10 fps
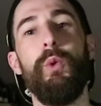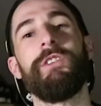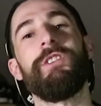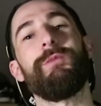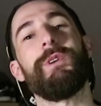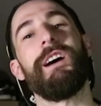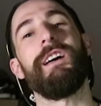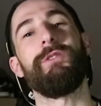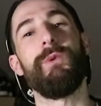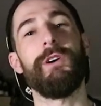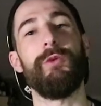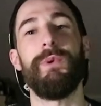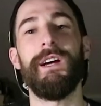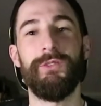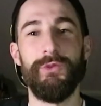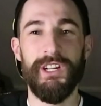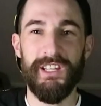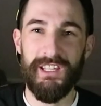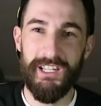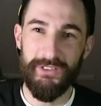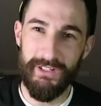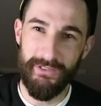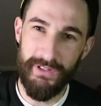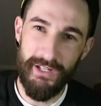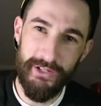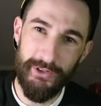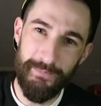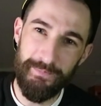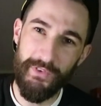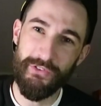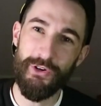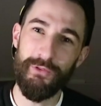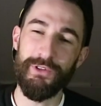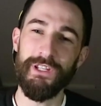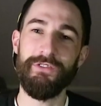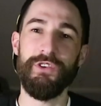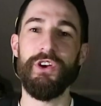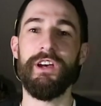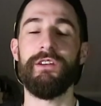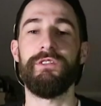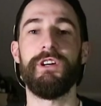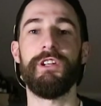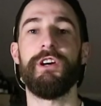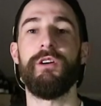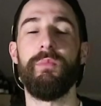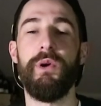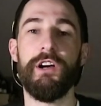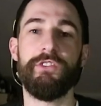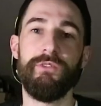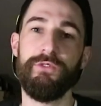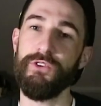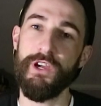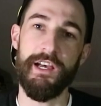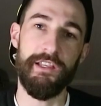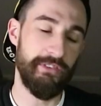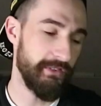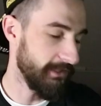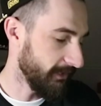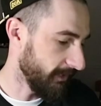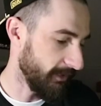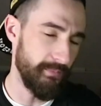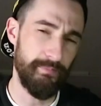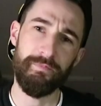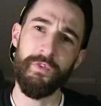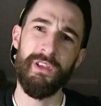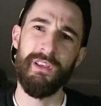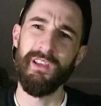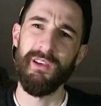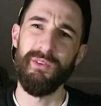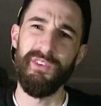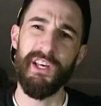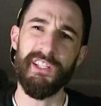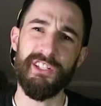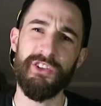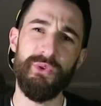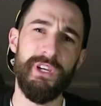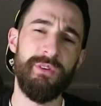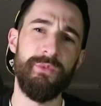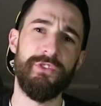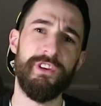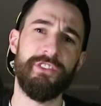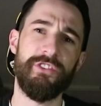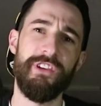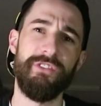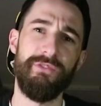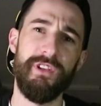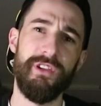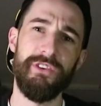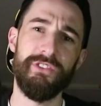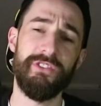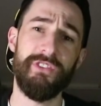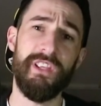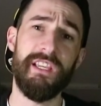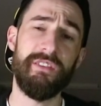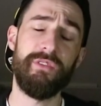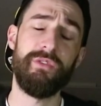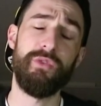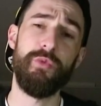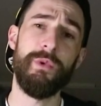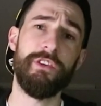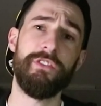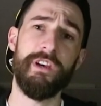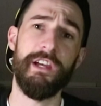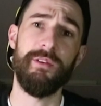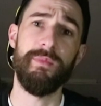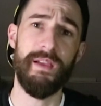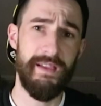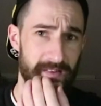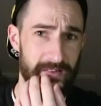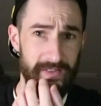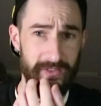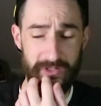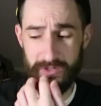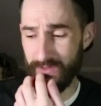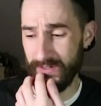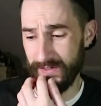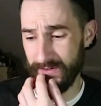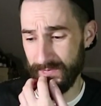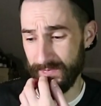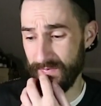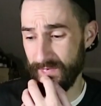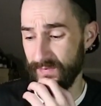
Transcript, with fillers: What's up guys, welcome back to another Kicks Fix video. So for this video I have another unboxing for you guys. Not gonna do any more restoration videos, take too much time, and also